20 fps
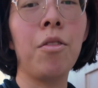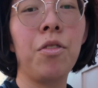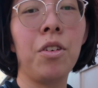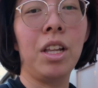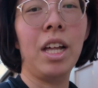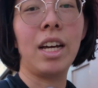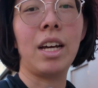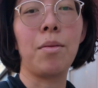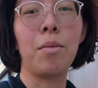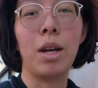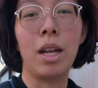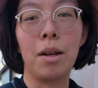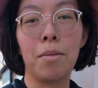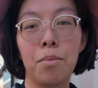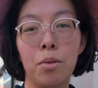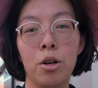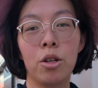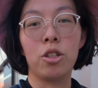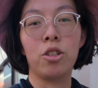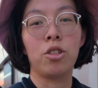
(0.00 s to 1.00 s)
I feel like I'm getting
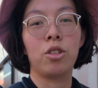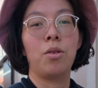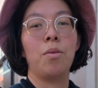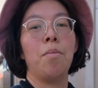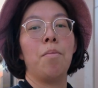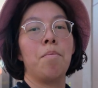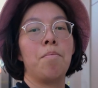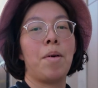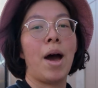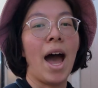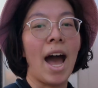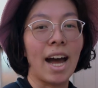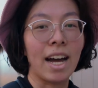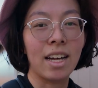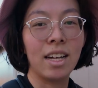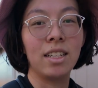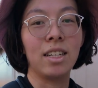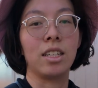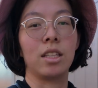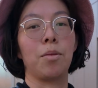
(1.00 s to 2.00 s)
pushed
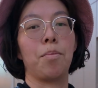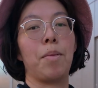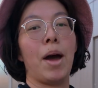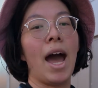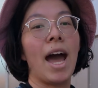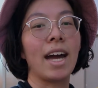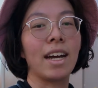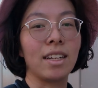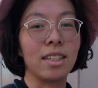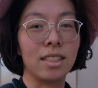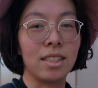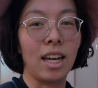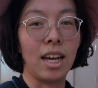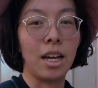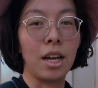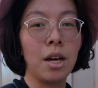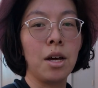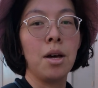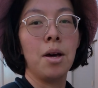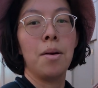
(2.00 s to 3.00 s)
back, like the bag is
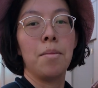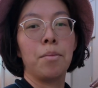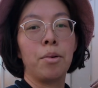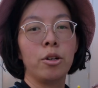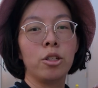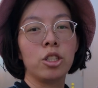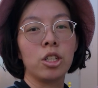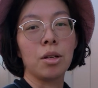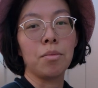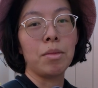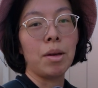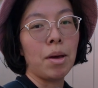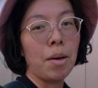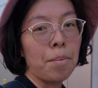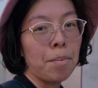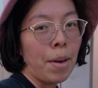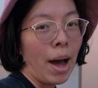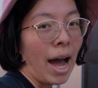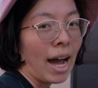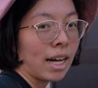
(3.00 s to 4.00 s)
like pushing me
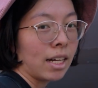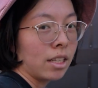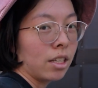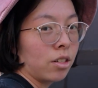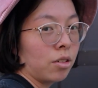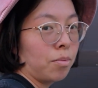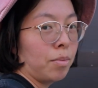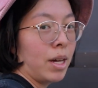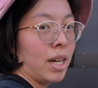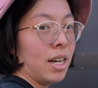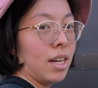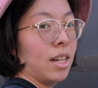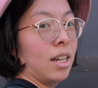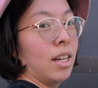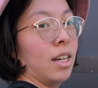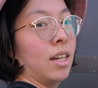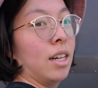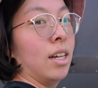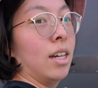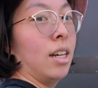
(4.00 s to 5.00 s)
back a little bit.
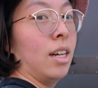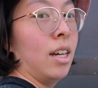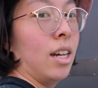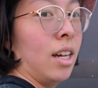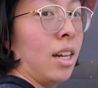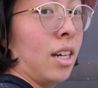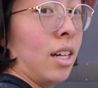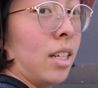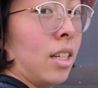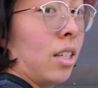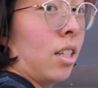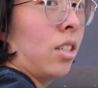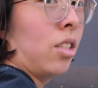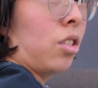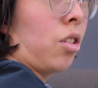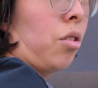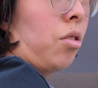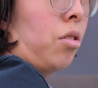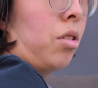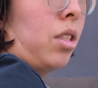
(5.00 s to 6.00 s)

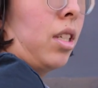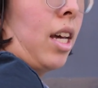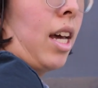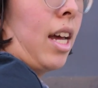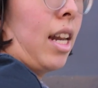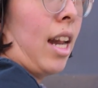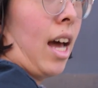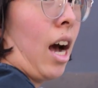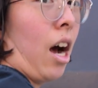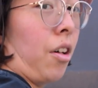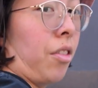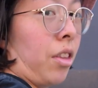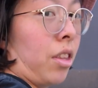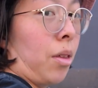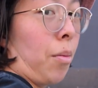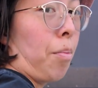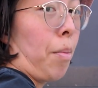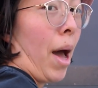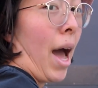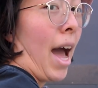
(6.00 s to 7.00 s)
So you see now that
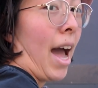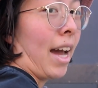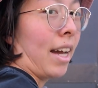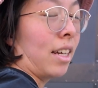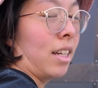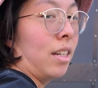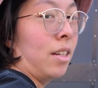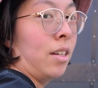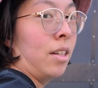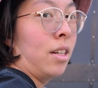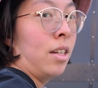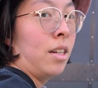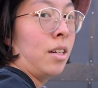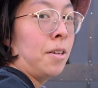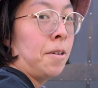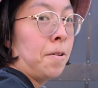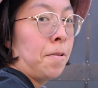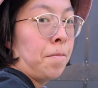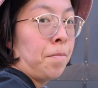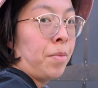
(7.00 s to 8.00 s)
the bag
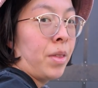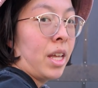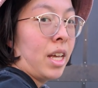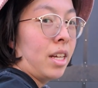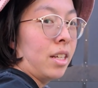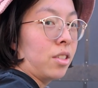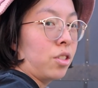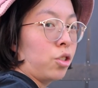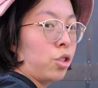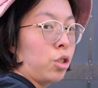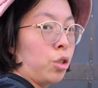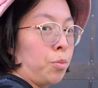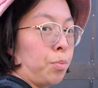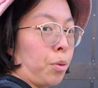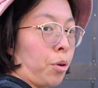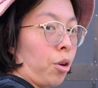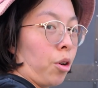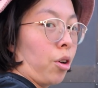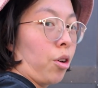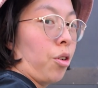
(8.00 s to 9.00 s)
is
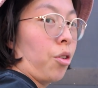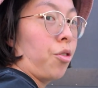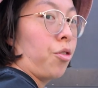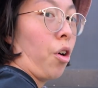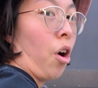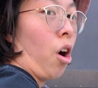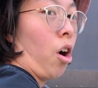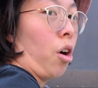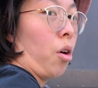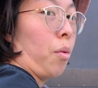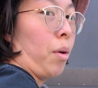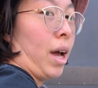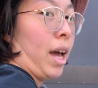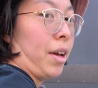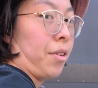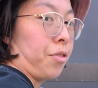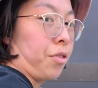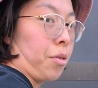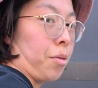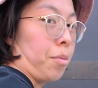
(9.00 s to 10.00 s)
super far
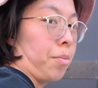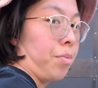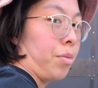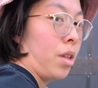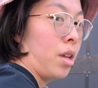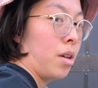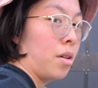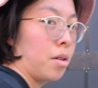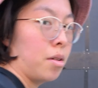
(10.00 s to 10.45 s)
away from